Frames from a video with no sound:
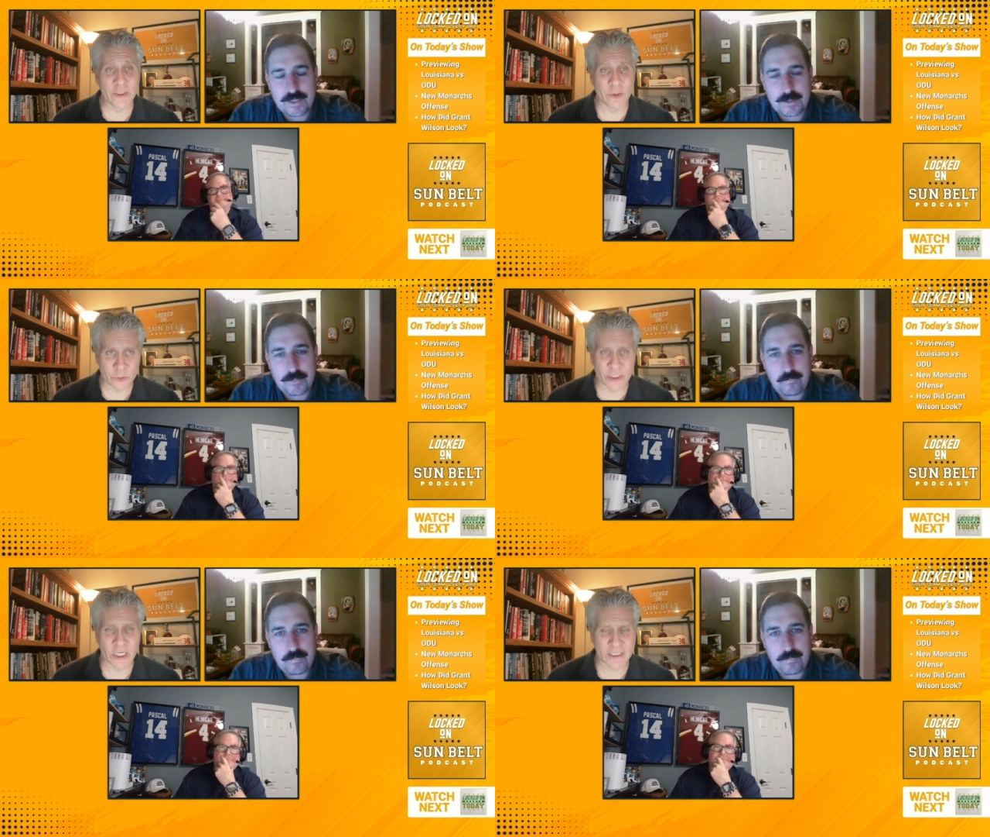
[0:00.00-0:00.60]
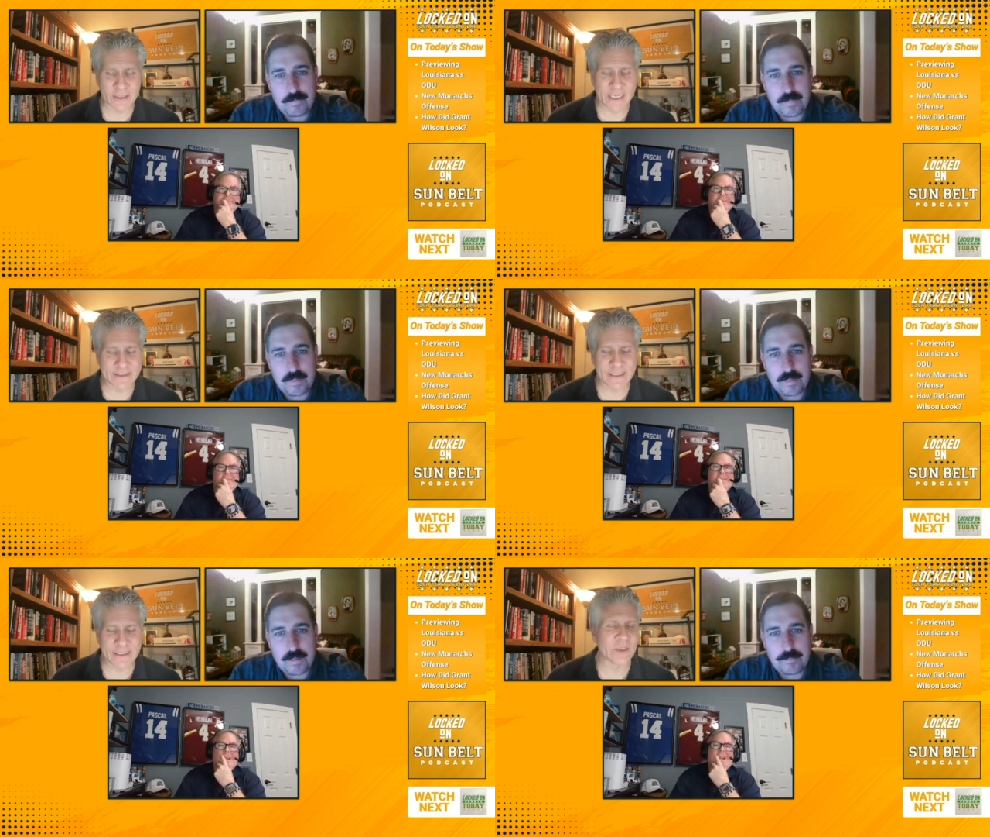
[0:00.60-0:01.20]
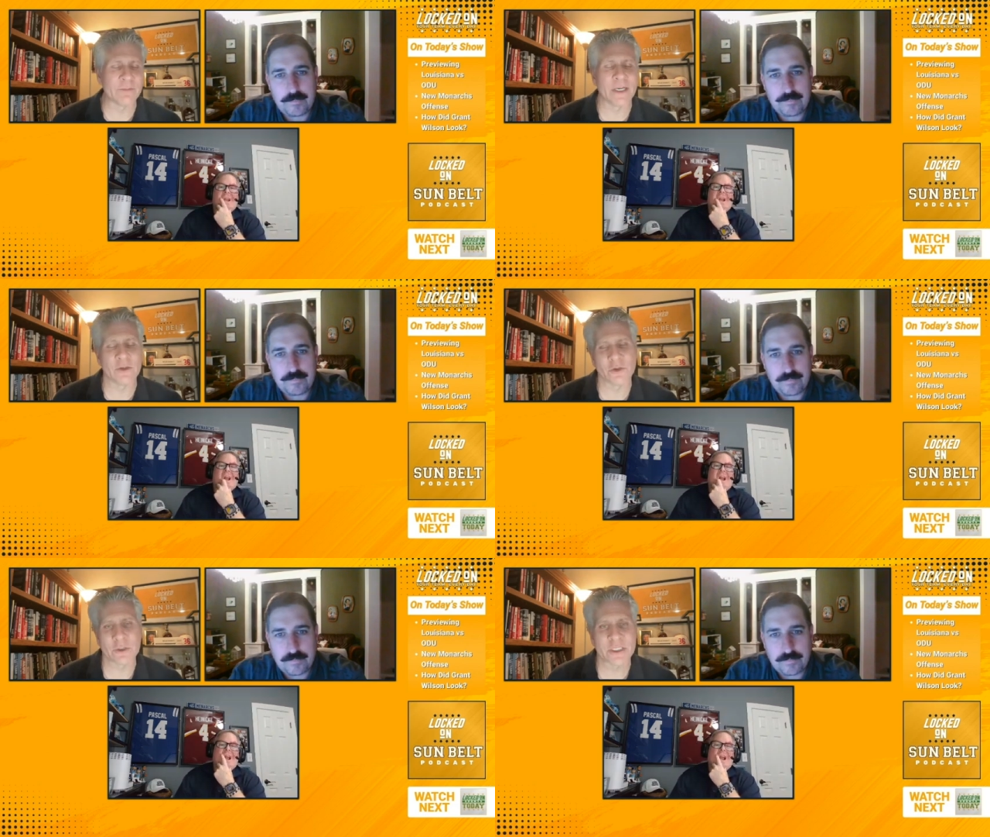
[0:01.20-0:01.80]
Speaker 1: and we're talking Locked On Sunbelt, your
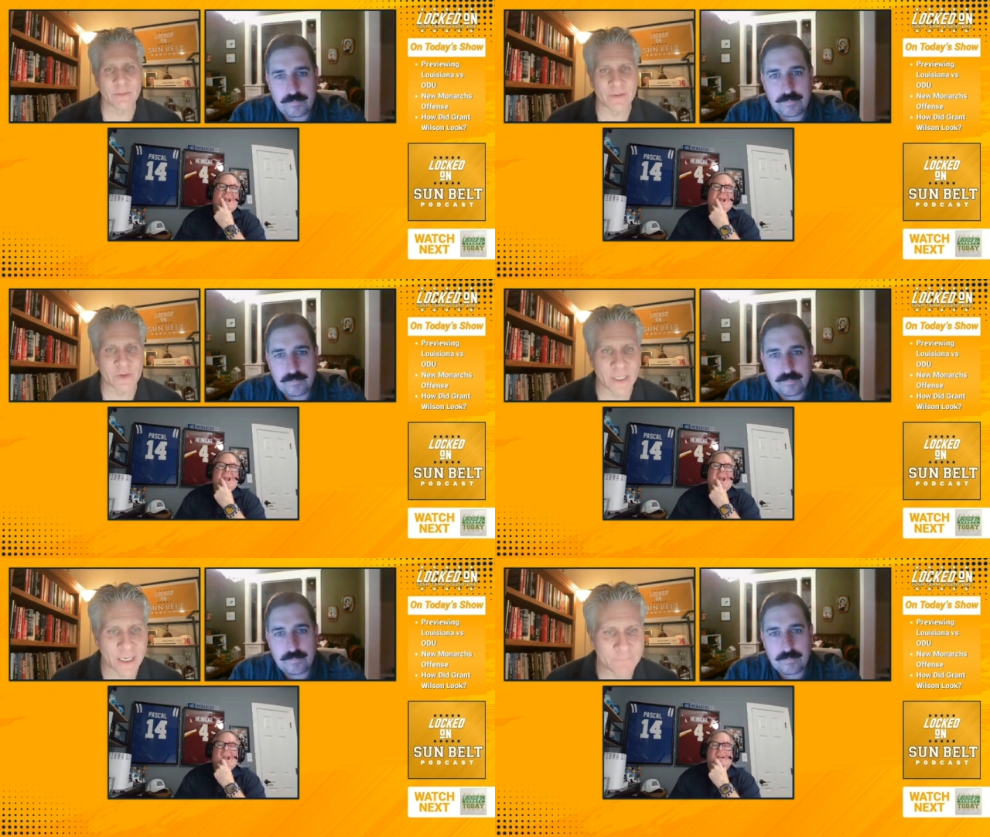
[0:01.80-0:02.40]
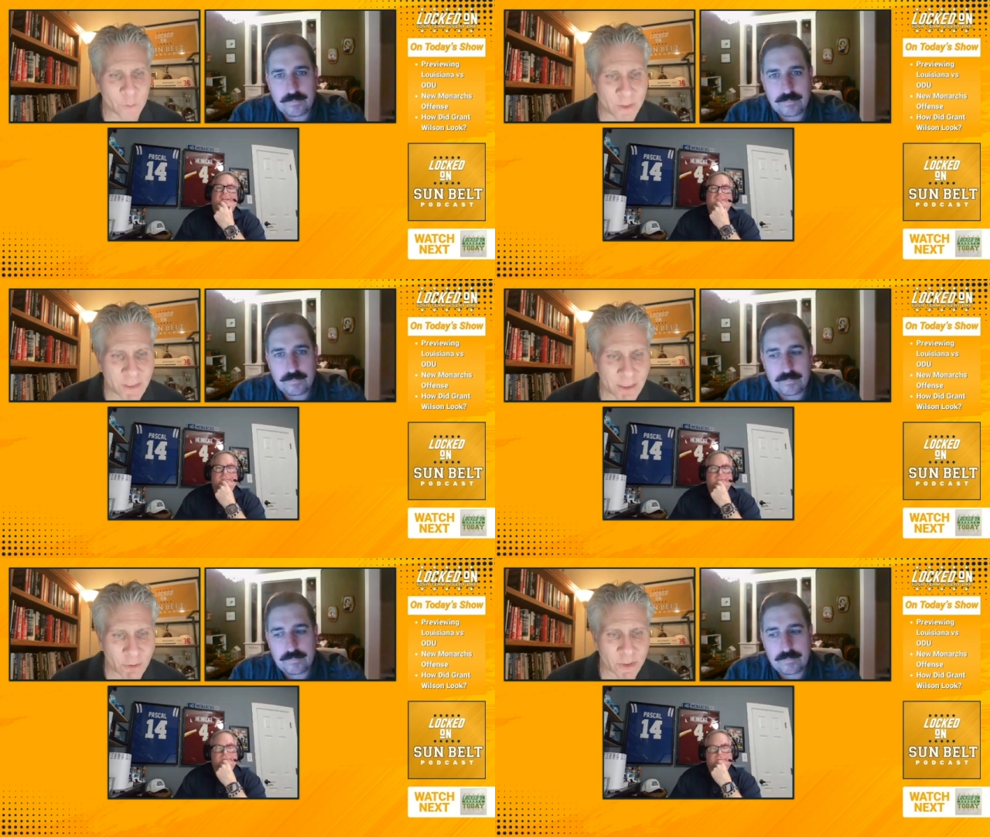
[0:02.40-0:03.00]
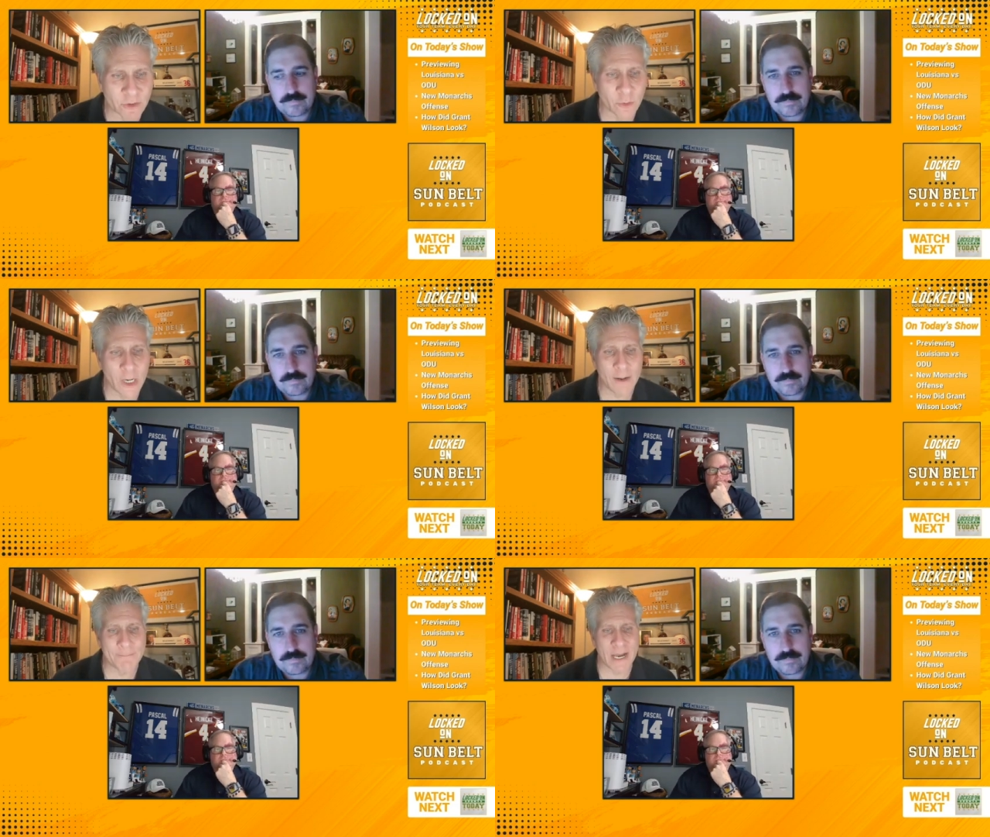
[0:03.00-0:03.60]
team every day with the ODU uh,
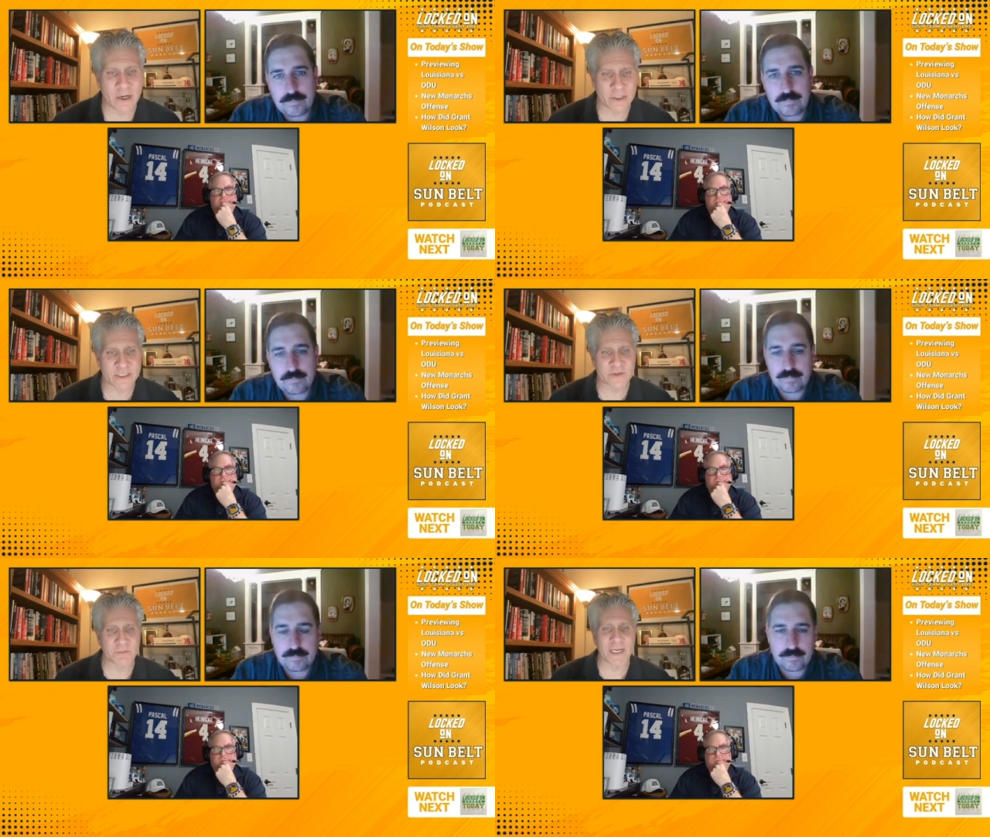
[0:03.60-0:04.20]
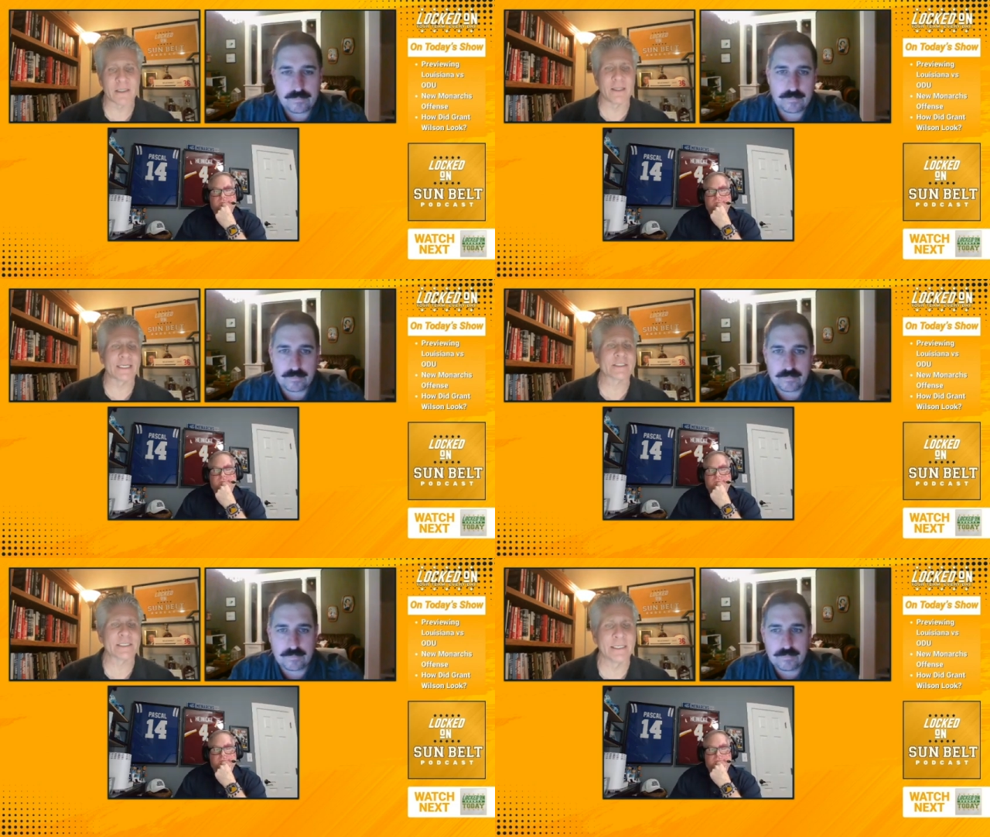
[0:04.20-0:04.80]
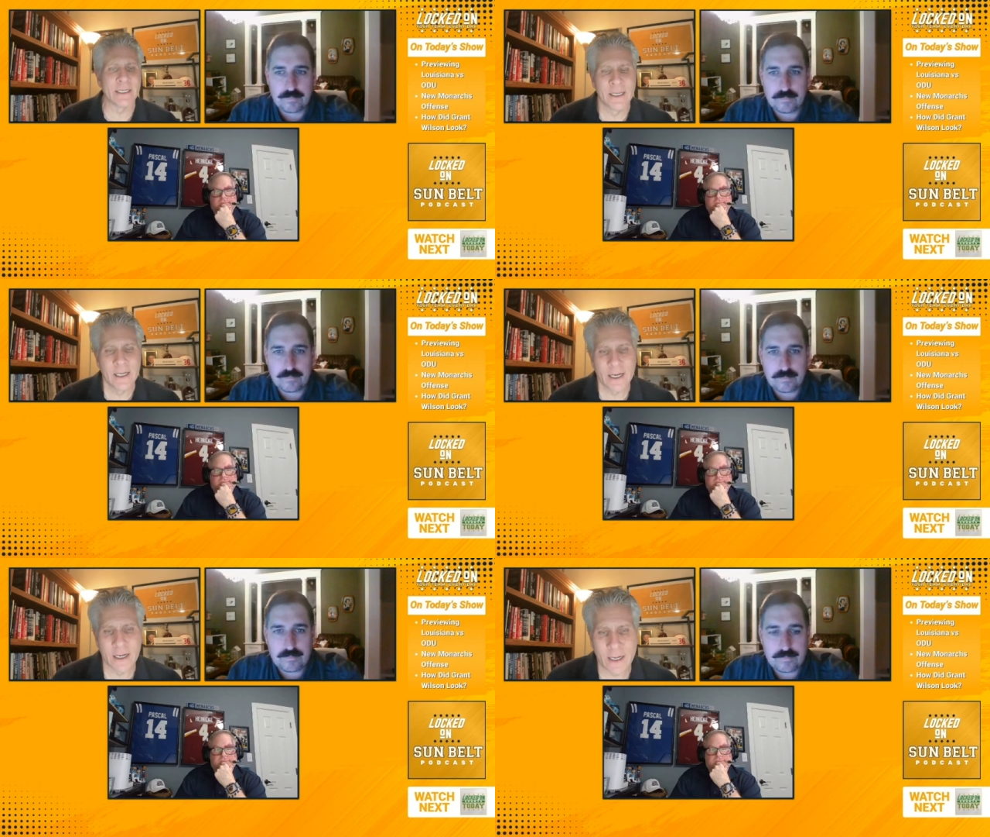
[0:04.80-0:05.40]
Monarchists, Mike Langston
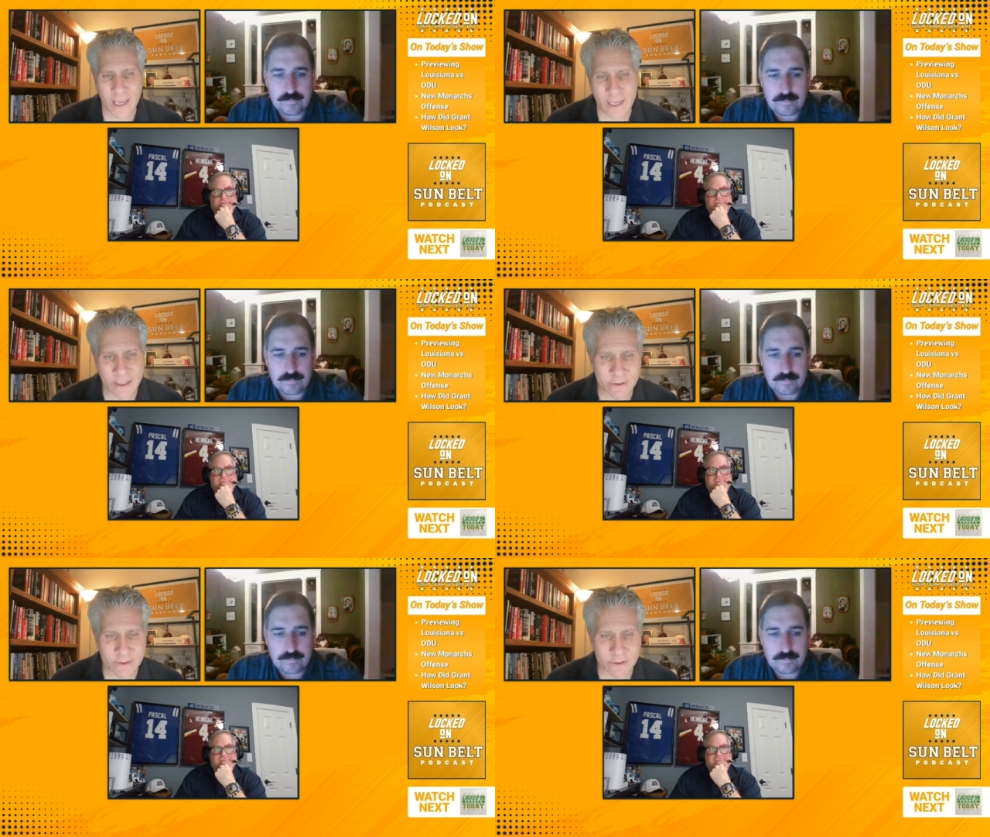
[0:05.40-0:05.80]
uh, and Aaron